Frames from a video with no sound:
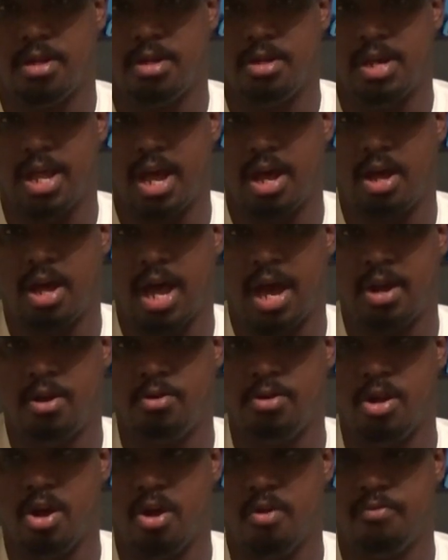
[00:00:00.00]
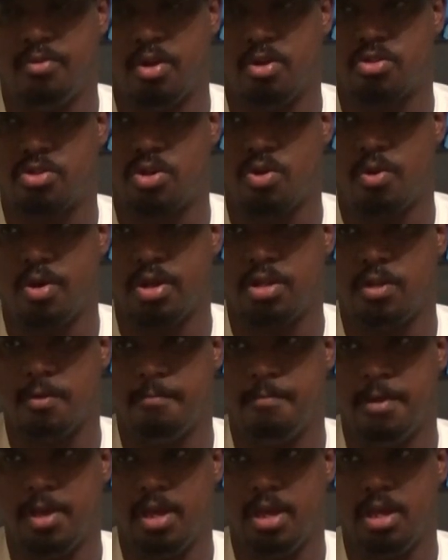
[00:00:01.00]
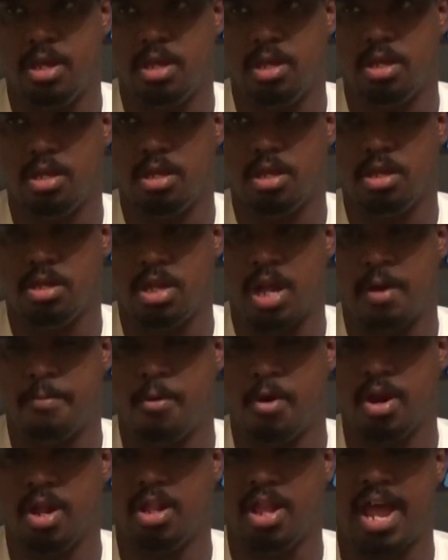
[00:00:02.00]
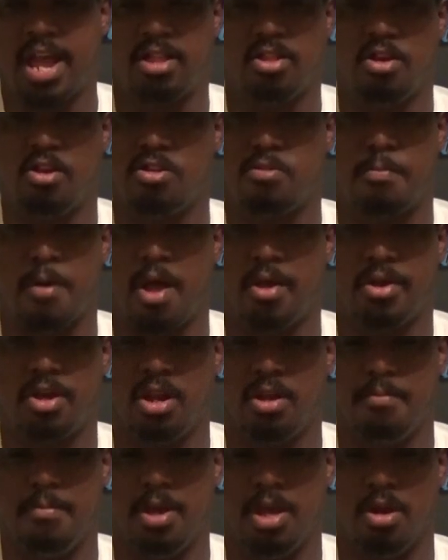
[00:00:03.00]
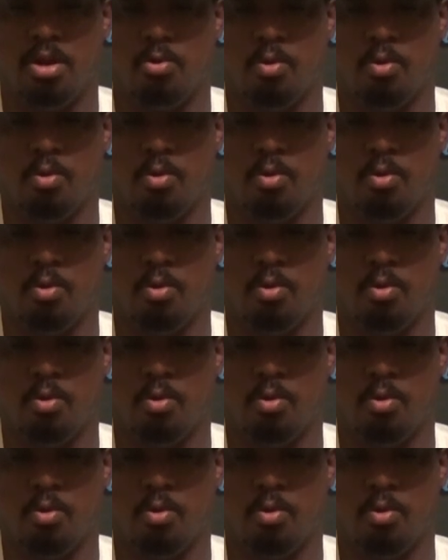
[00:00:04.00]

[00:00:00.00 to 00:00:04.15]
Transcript: Now, I don't know if there's going to be... Now, more than likely, there's probably going to be a